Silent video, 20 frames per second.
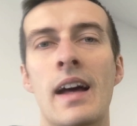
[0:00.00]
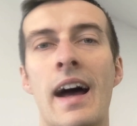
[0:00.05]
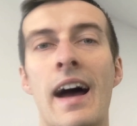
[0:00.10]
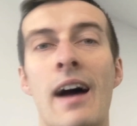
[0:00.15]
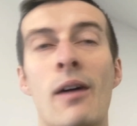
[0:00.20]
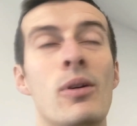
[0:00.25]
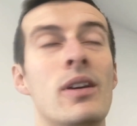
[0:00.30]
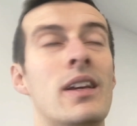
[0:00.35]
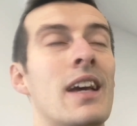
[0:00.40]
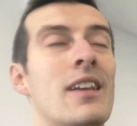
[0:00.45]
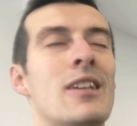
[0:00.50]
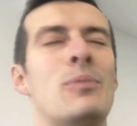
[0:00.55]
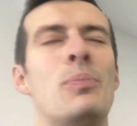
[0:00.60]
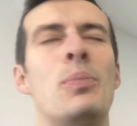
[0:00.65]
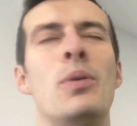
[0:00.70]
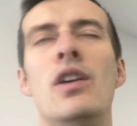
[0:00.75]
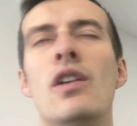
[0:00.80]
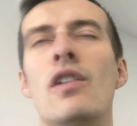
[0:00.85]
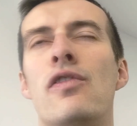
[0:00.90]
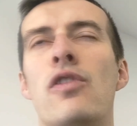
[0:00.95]
And we get this
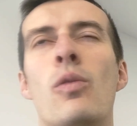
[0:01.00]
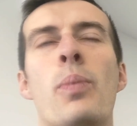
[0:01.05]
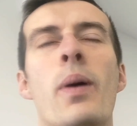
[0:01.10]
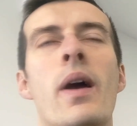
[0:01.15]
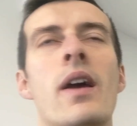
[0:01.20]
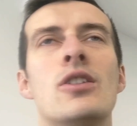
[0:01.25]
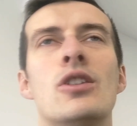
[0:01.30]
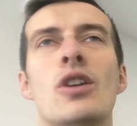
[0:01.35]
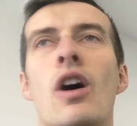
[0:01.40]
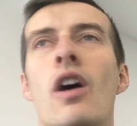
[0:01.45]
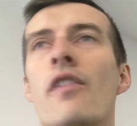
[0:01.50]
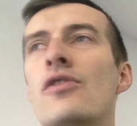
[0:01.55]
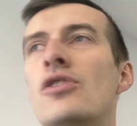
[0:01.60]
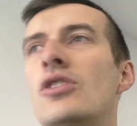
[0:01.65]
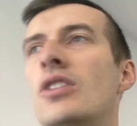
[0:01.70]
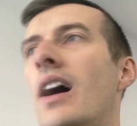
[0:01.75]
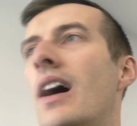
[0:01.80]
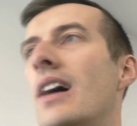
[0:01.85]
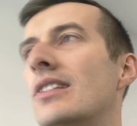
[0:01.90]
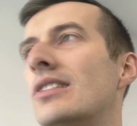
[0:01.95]
beautiful picture of
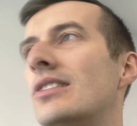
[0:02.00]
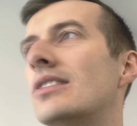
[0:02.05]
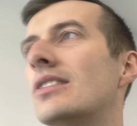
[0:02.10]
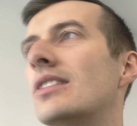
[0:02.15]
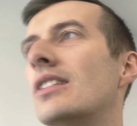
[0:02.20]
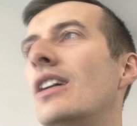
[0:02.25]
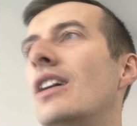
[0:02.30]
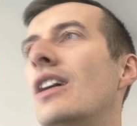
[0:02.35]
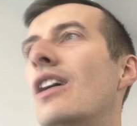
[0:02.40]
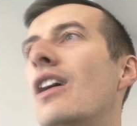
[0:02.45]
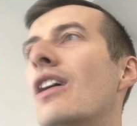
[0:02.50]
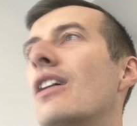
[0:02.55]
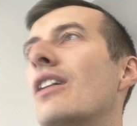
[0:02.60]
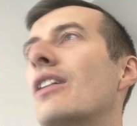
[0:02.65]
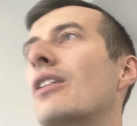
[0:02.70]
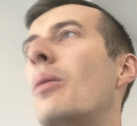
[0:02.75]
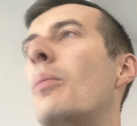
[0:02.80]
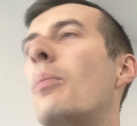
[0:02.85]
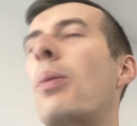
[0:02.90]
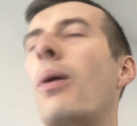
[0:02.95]
just
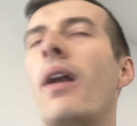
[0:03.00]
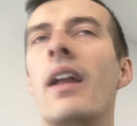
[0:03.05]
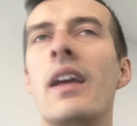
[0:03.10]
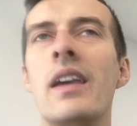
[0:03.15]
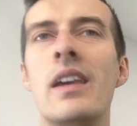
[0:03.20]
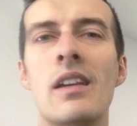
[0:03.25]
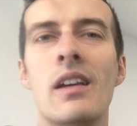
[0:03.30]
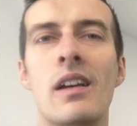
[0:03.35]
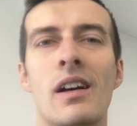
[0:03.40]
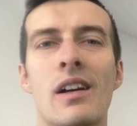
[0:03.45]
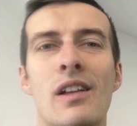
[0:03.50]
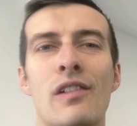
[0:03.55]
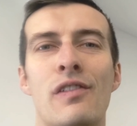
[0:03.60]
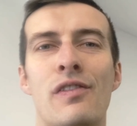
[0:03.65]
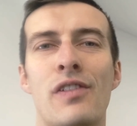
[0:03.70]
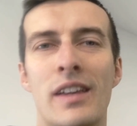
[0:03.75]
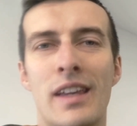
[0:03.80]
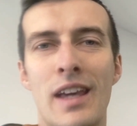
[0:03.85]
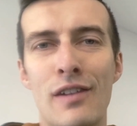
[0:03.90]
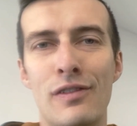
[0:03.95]
complete
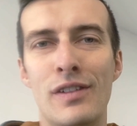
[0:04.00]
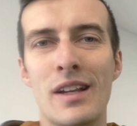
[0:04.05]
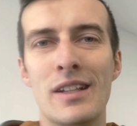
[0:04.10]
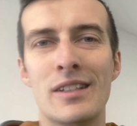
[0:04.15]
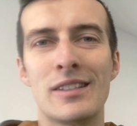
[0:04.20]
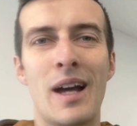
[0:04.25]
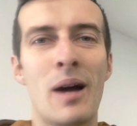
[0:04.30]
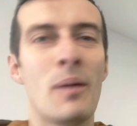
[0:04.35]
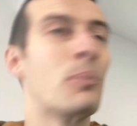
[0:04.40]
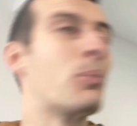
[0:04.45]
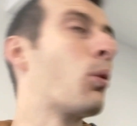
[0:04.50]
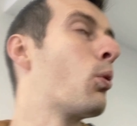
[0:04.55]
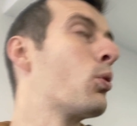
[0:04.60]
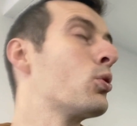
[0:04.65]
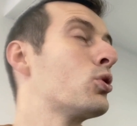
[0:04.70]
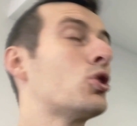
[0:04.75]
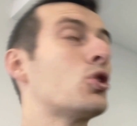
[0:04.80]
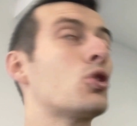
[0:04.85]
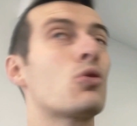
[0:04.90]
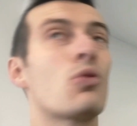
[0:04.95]
forgiveness and
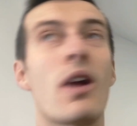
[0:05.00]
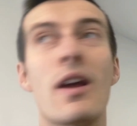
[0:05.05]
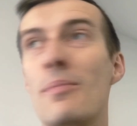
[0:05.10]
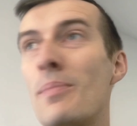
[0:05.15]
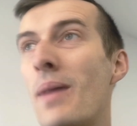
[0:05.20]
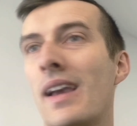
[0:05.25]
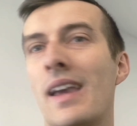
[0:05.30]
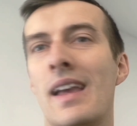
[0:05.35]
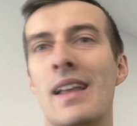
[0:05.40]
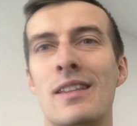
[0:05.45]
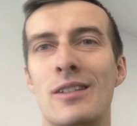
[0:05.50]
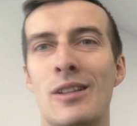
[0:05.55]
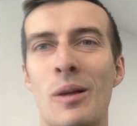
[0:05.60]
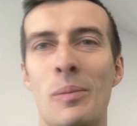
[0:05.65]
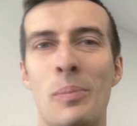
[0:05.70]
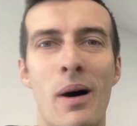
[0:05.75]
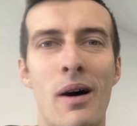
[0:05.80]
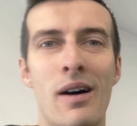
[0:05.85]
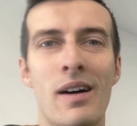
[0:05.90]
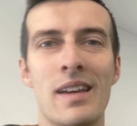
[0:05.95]
brought straight back into the
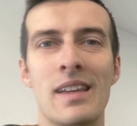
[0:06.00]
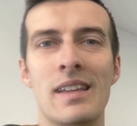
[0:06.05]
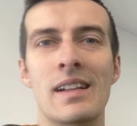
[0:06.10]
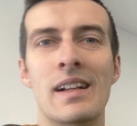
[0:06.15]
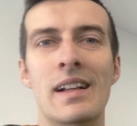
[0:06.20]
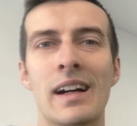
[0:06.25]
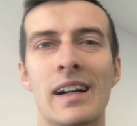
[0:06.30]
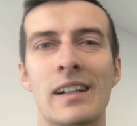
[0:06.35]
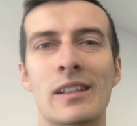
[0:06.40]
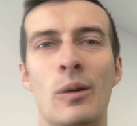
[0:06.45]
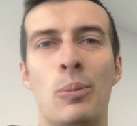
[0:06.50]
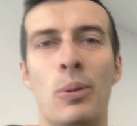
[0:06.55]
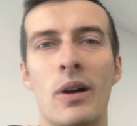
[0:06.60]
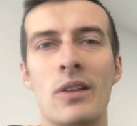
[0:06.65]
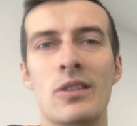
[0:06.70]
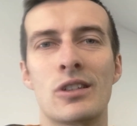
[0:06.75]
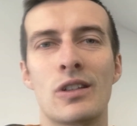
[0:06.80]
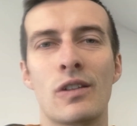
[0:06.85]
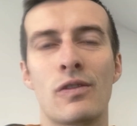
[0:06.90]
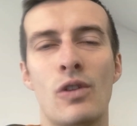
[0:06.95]
party and the
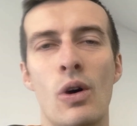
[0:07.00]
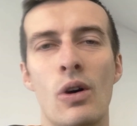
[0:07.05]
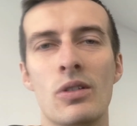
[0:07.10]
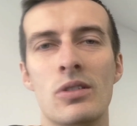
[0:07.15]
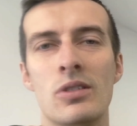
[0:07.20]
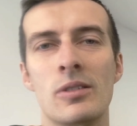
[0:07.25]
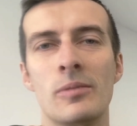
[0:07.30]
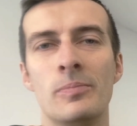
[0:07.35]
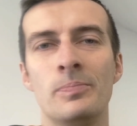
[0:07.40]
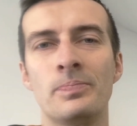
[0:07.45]
presence of God.